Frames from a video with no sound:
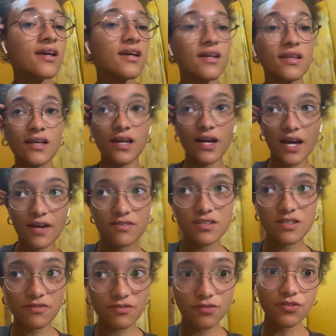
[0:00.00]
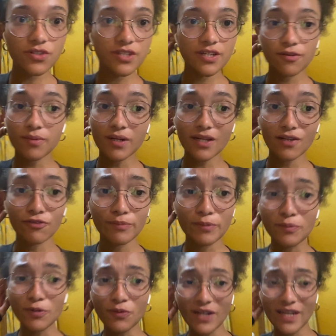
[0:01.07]
And like I have stuff over there, but I can't
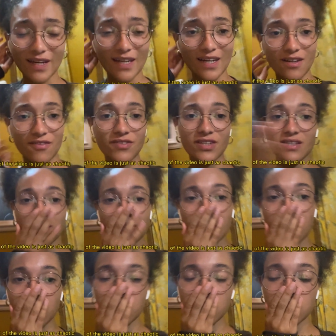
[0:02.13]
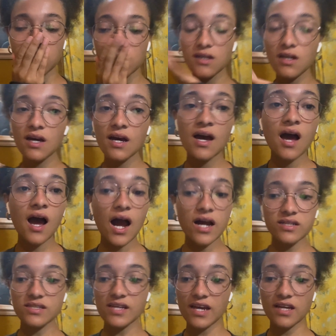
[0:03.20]
remember what I have. I'm like, I
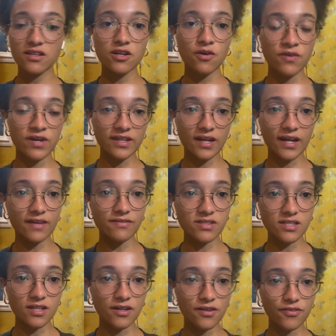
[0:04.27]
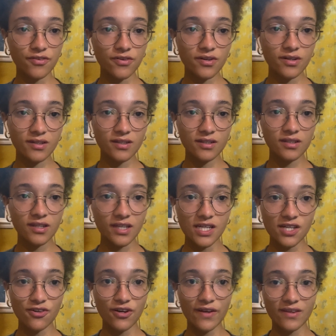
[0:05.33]
just hate knowing that I have stuff like
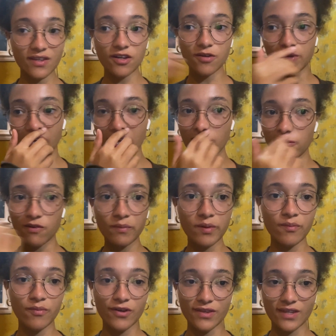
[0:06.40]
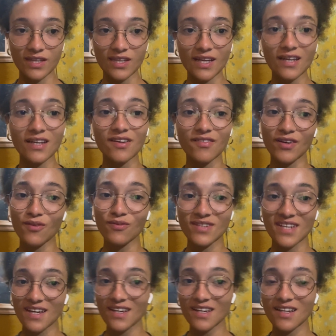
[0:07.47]
here and there, but I can't remember. And then like if I don't
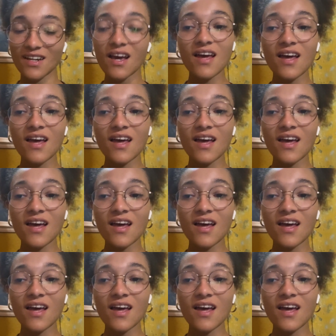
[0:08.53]
take it,